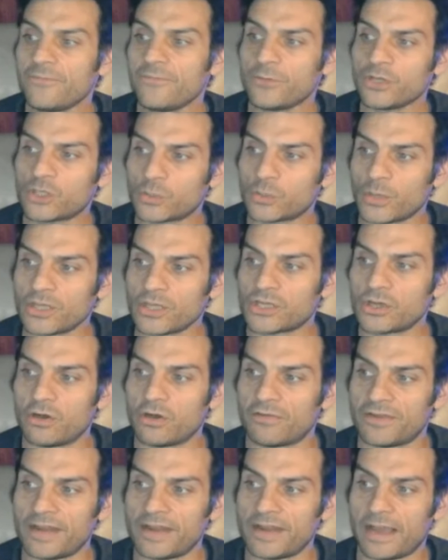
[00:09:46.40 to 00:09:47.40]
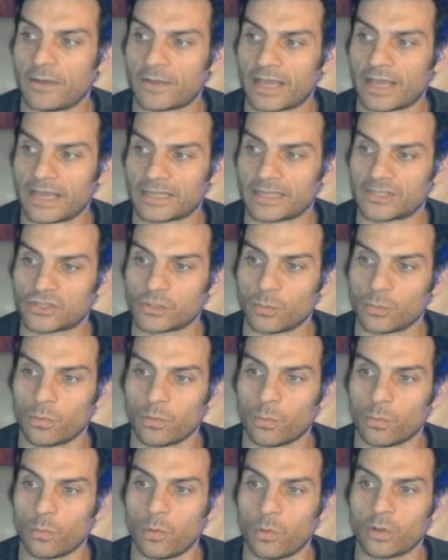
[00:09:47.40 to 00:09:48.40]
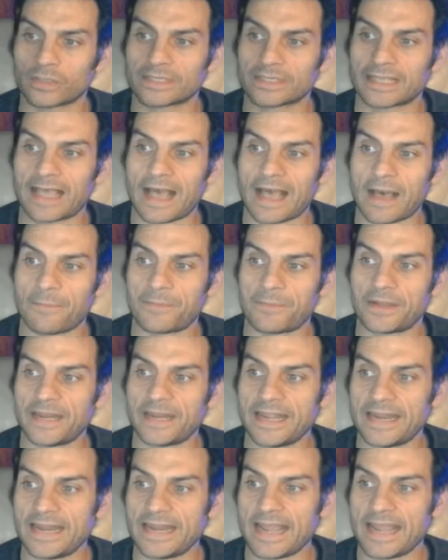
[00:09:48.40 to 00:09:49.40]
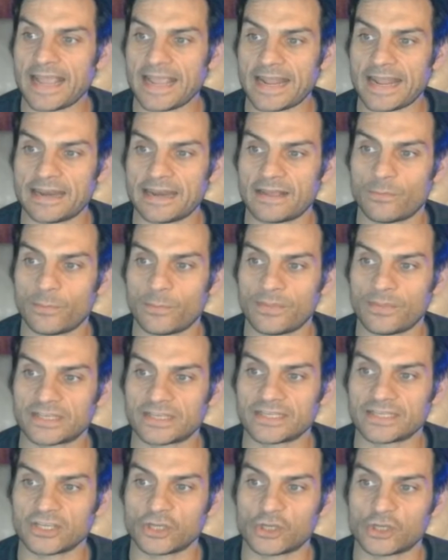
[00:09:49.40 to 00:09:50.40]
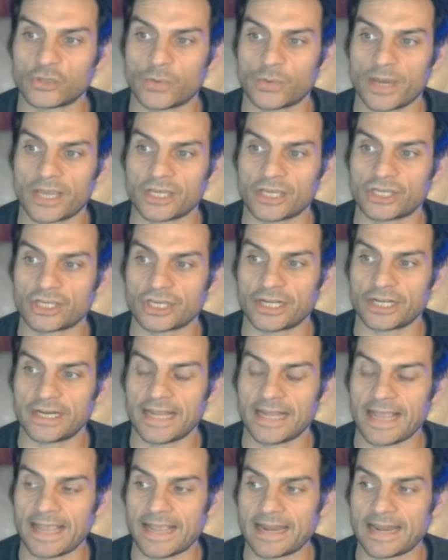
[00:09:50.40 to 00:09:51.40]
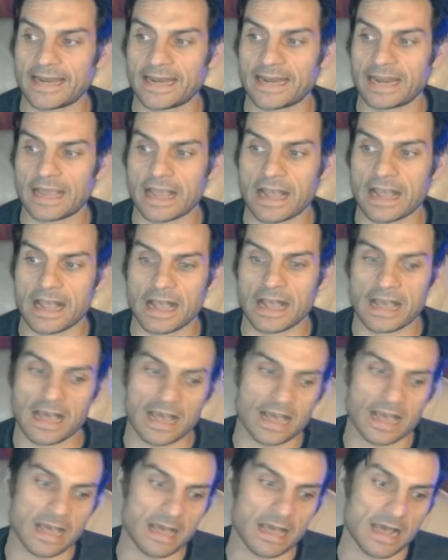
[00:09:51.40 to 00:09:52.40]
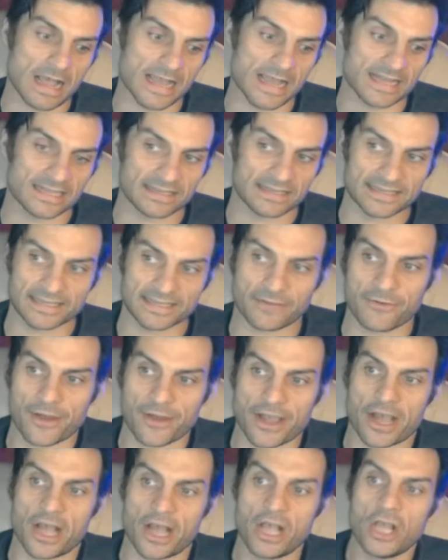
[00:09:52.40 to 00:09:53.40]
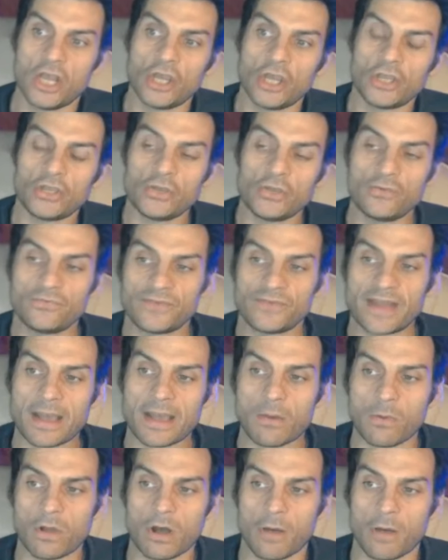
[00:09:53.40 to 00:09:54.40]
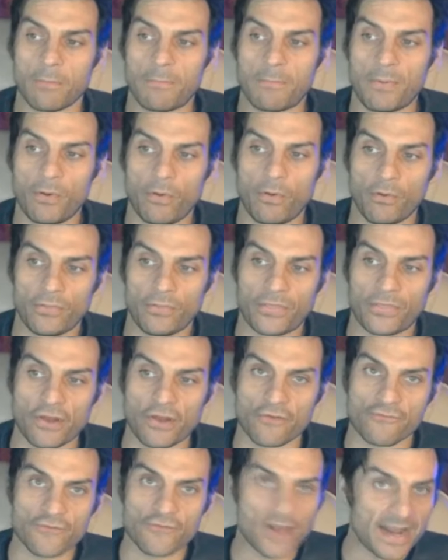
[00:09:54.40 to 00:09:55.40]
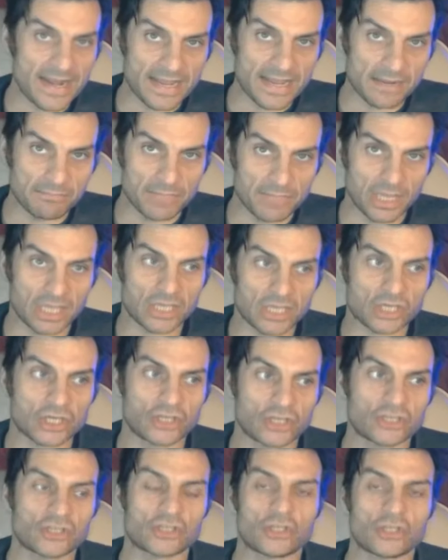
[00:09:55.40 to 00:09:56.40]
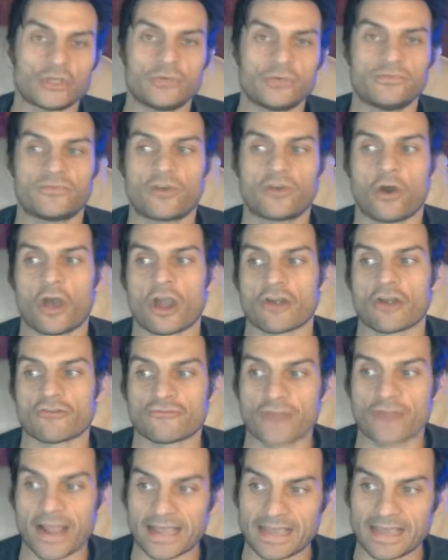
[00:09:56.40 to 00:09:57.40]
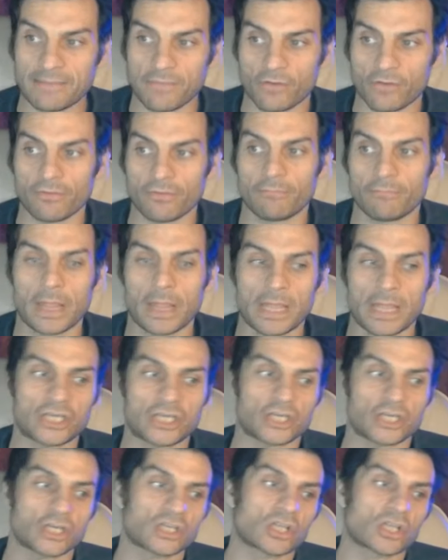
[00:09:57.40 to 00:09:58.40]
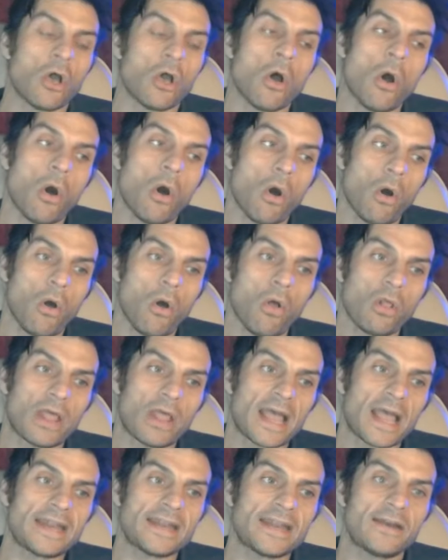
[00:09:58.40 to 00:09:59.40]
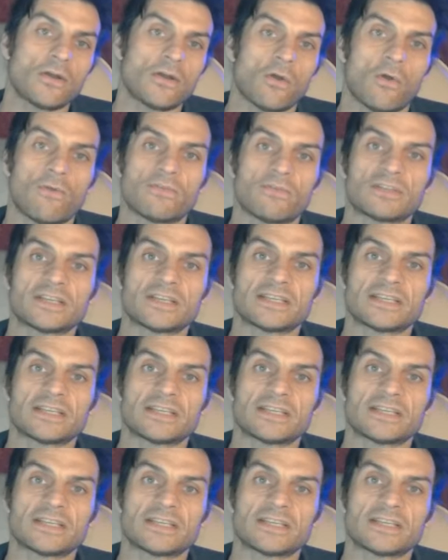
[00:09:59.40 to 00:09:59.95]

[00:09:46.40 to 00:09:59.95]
And then if we switch over now, guys, to what's happening in with the situation in Syria, you've now got both Iranian militias, you've got Iraqi militias, all heading over to